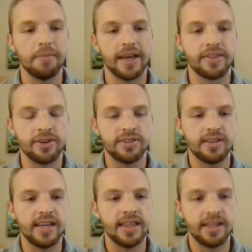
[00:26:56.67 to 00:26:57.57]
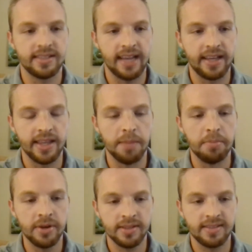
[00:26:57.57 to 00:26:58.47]
like there's in the
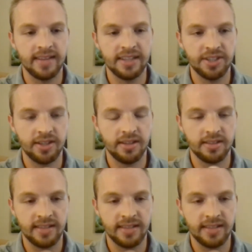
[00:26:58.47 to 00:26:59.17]
books section